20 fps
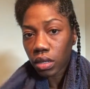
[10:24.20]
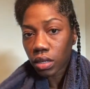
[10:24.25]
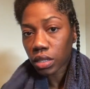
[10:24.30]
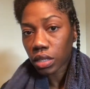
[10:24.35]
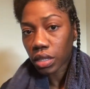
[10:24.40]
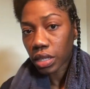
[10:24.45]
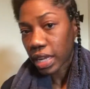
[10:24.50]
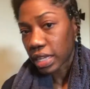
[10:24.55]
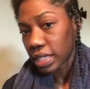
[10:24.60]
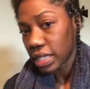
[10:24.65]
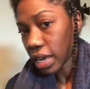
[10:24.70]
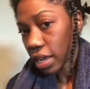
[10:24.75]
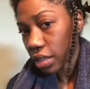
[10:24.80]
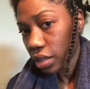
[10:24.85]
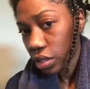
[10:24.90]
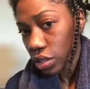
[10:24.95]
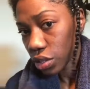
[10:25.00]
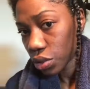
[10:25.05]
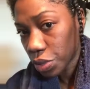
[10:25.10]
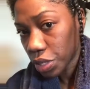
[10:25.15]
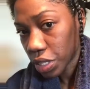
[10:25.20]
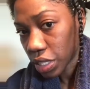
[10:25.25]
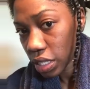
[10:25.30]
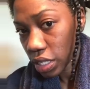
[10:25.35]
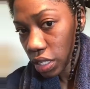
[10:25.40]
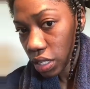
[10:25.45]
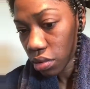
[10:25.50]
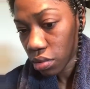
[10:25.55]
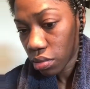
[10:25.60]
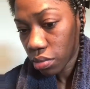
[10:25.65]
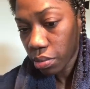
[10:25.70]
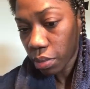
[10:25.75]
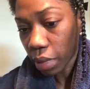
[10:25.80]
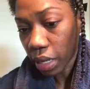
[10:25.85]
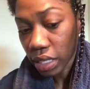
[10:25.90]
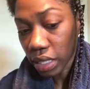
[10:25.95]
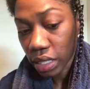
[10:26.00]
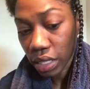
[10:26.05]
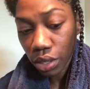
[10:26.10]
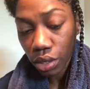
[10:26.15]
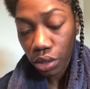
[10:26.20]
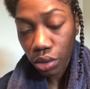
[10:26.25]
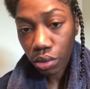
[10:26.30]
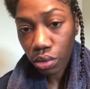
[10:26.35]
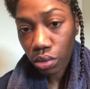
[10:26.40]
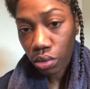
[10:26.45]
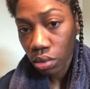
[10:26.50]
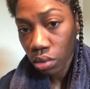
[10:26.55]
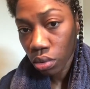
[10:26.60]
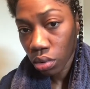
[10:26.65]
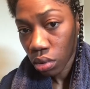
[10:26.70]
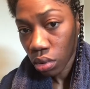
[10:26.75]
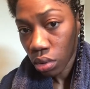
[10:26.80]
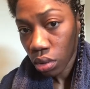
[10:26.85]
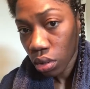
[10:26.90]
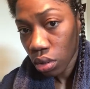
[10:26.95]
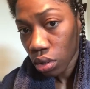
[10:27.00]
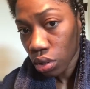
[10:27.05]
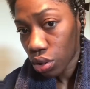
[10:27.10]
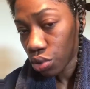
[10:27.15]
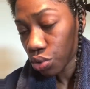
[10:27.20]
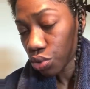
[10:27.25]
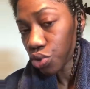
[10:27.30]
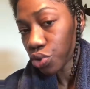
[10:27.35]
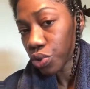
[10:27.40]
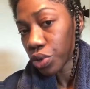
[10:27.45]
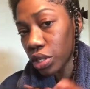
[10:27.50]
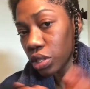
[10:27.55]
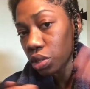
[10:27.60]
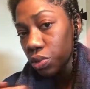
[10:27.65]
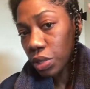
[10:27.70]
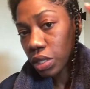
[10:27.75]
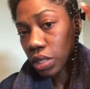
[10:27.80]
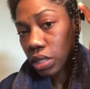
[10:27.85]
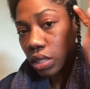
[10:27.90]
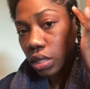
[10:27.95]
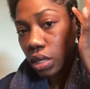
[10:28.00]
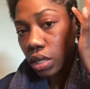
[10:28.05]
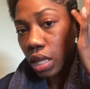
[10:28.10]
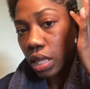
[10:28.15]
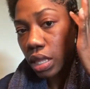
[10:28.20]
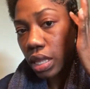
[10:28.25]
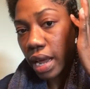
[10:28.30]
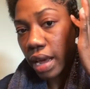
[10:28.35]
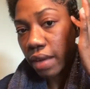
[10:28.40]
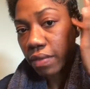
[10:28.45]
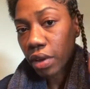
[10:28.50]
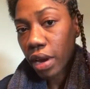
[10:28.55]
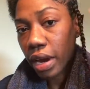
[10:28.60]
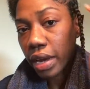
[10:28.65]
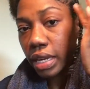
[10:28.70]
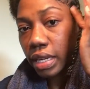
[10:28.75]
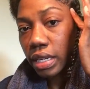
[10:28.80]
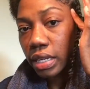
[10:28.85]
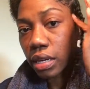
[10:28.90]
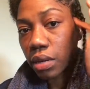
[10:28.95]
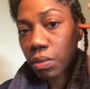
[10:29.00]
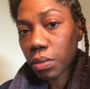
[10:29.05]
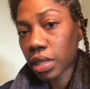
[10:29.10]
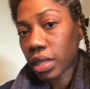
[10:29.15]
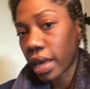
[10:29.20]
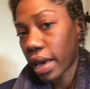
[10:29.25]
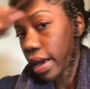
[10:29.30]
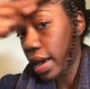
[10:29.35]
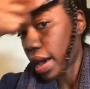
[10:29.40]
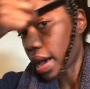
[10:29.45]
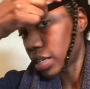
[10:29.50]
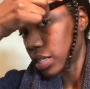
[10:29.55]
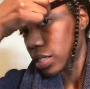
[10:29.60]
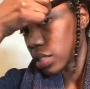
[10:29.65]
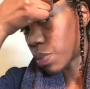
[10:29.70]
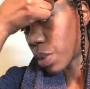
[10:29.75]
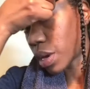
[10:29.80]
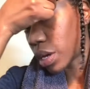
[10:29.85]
So that's how the twist, my single 2-strand twist look. And then after I get done with that, I just